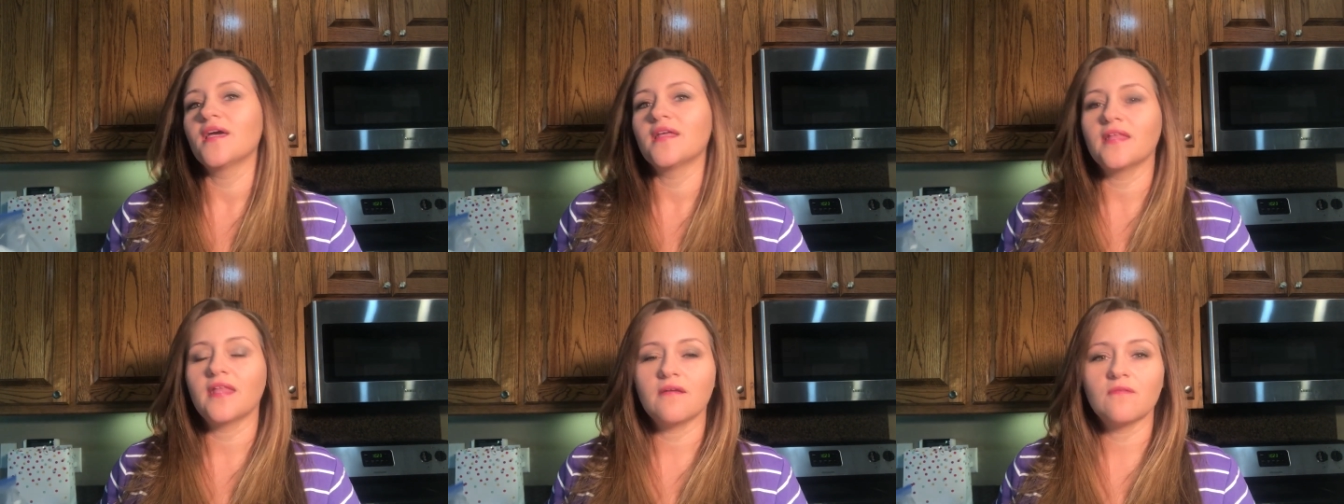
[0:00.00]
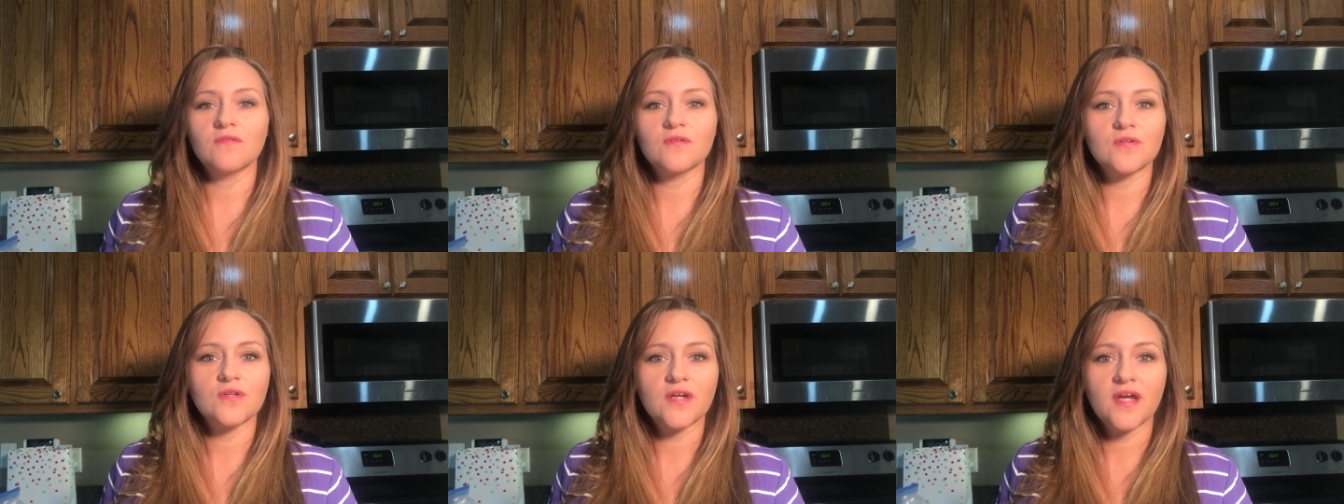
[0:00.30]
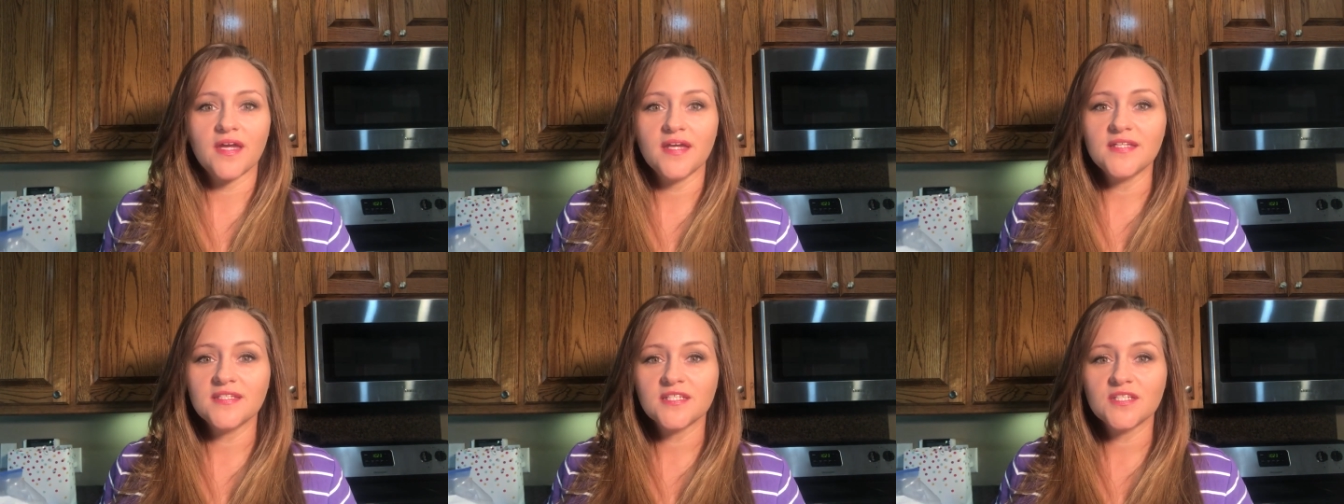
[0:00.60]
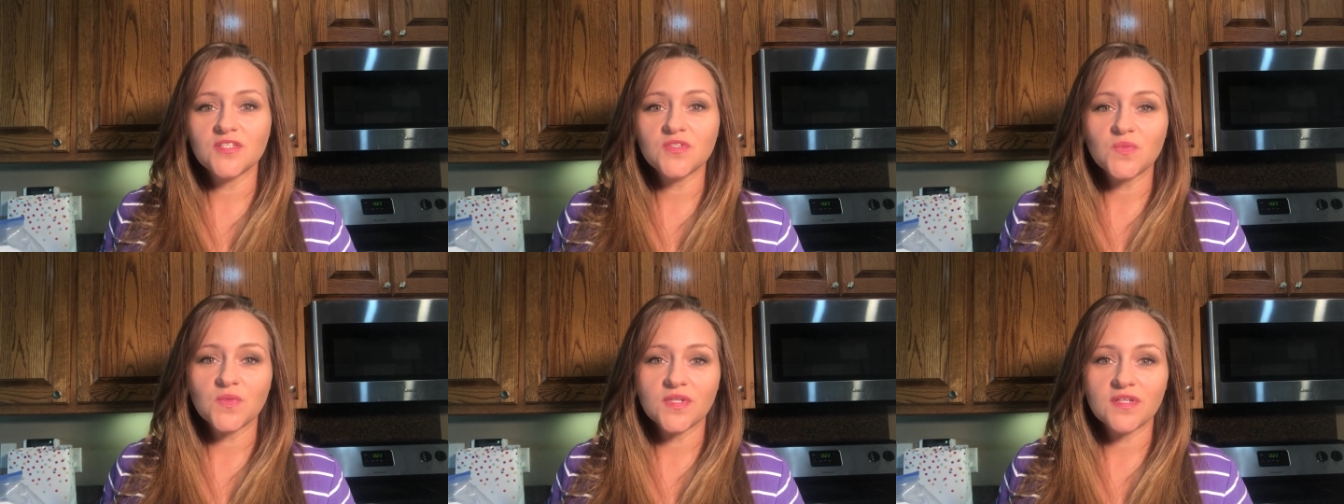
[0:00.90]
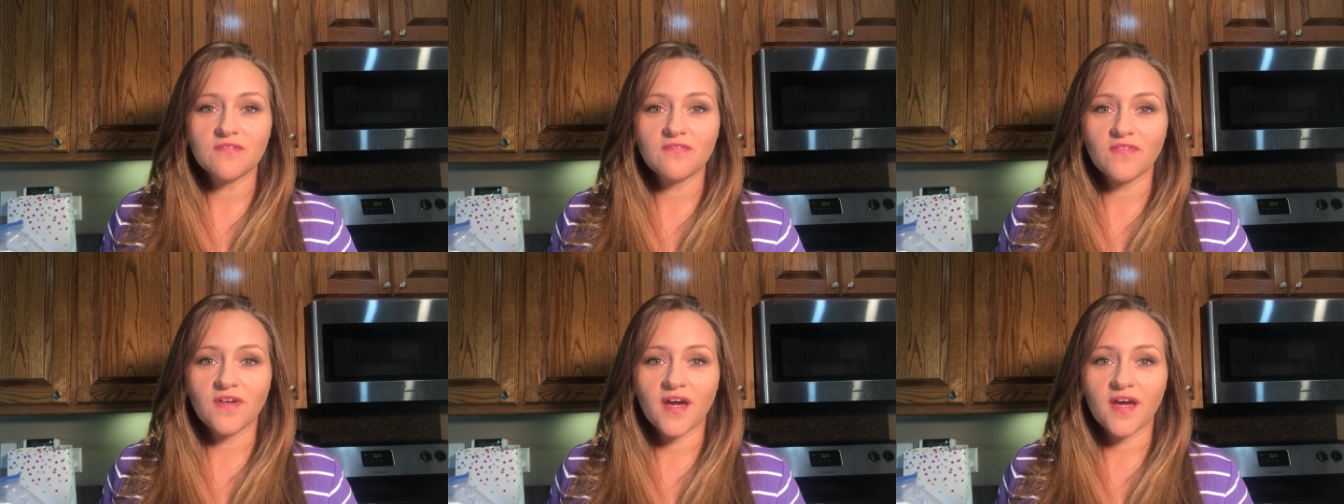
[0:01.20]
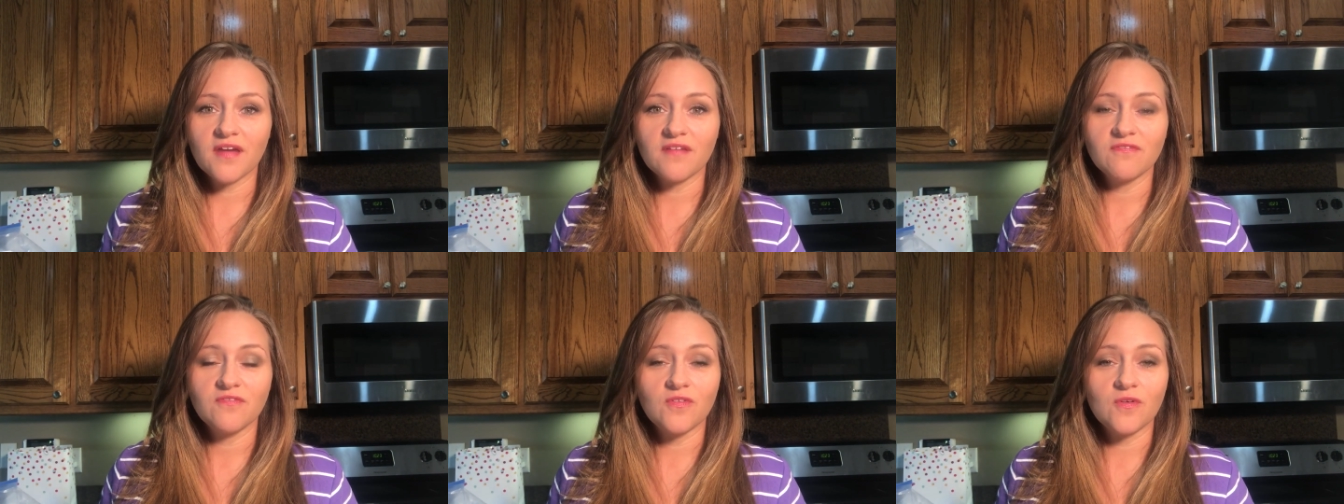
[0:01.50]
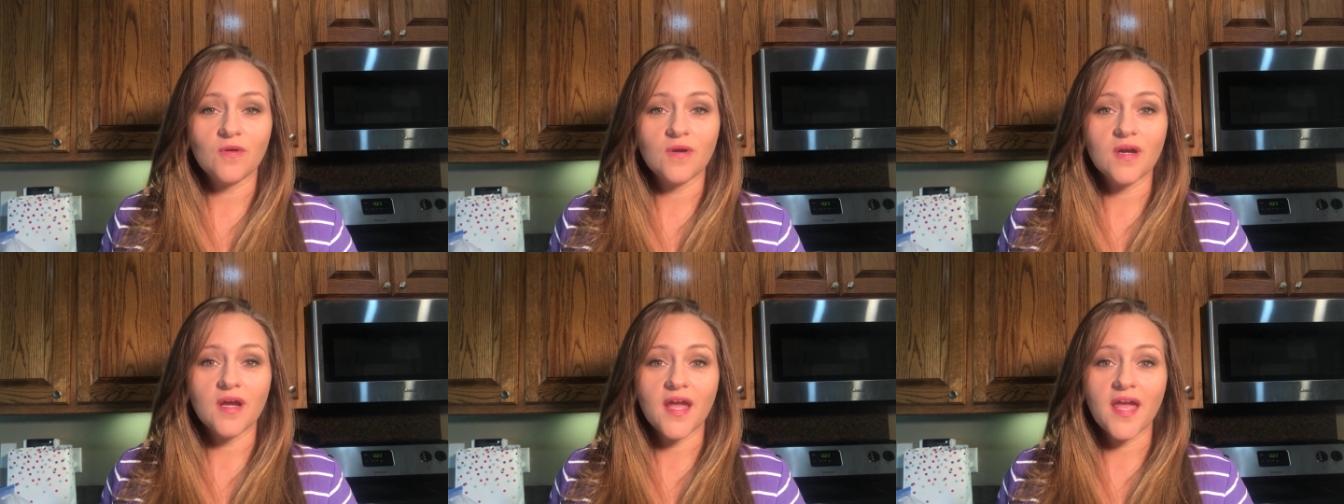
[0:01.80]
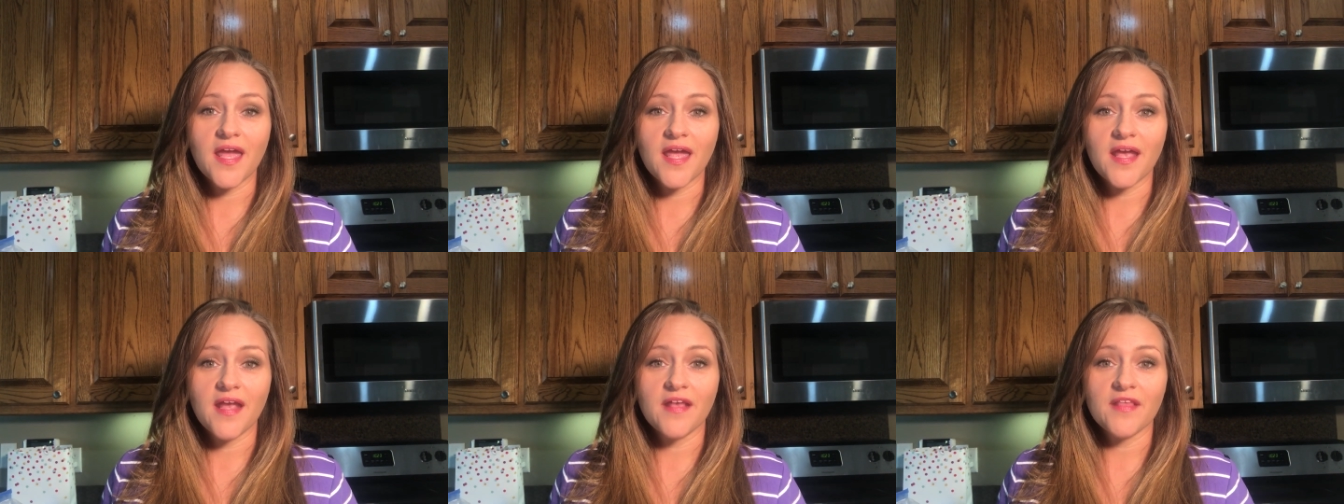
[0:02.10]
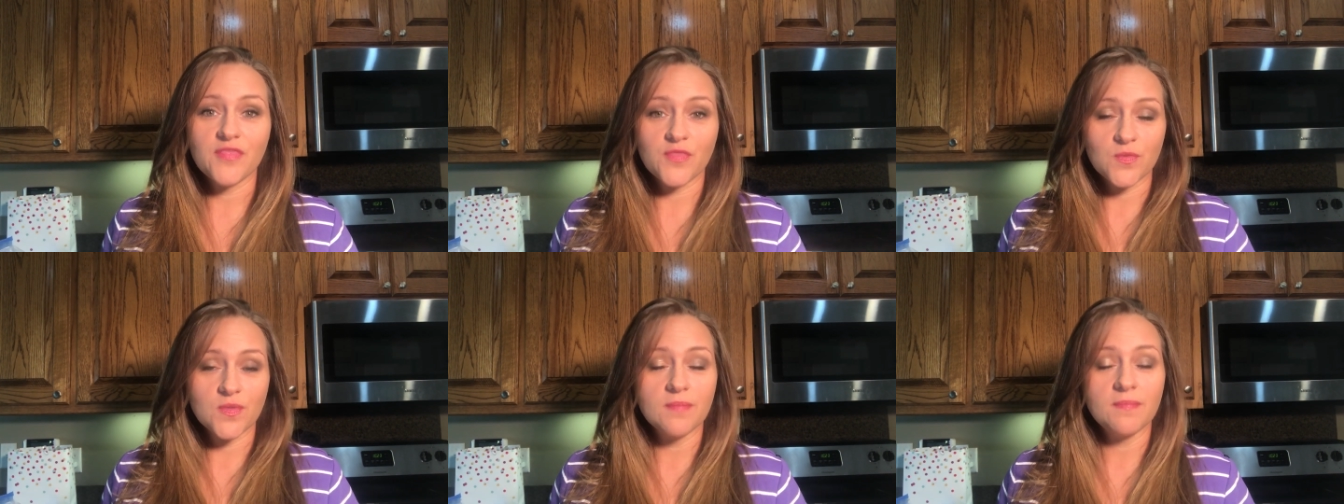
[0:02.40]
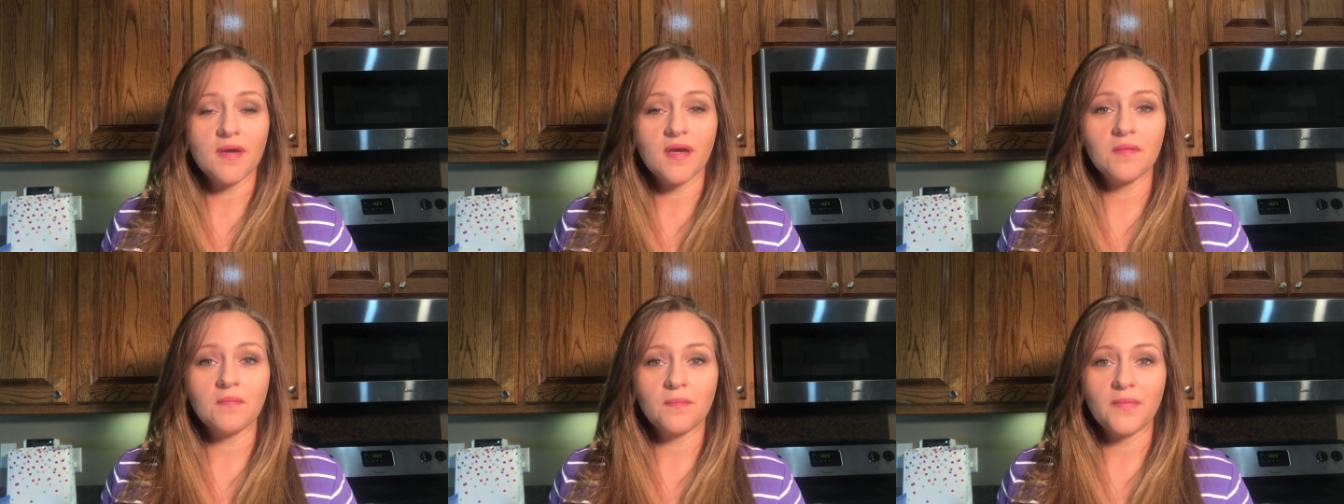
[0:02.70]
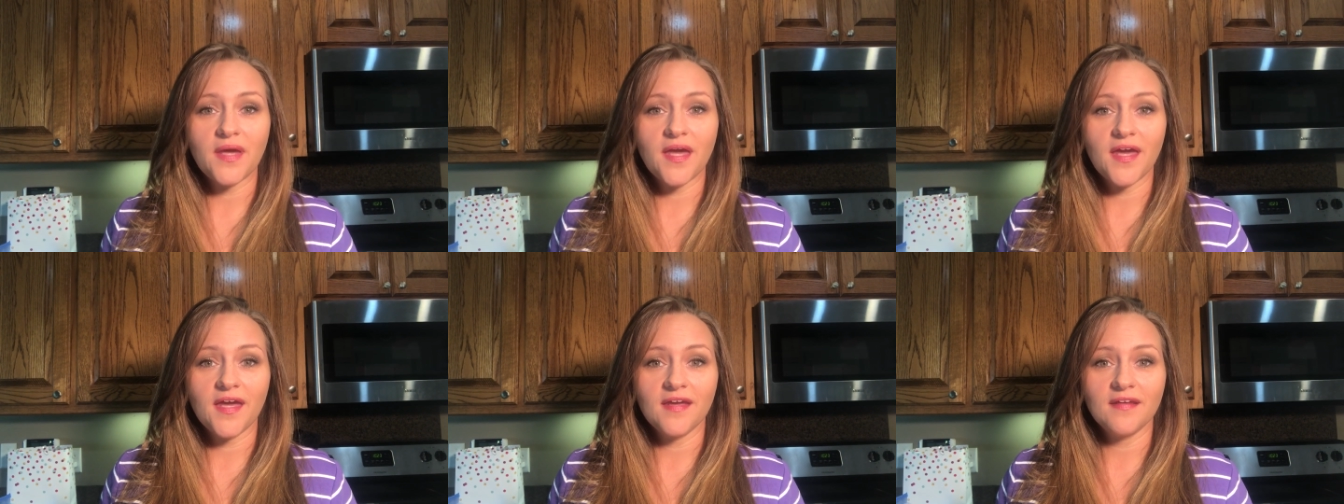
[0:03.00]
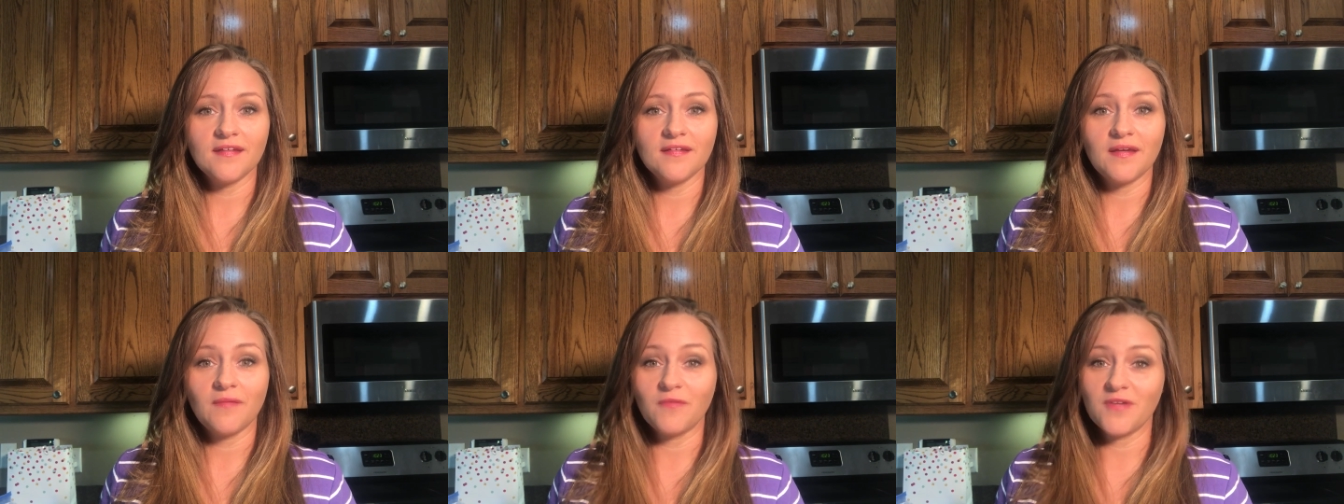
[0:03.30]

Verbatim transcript: They were eighteen twenty-five for a three pound bag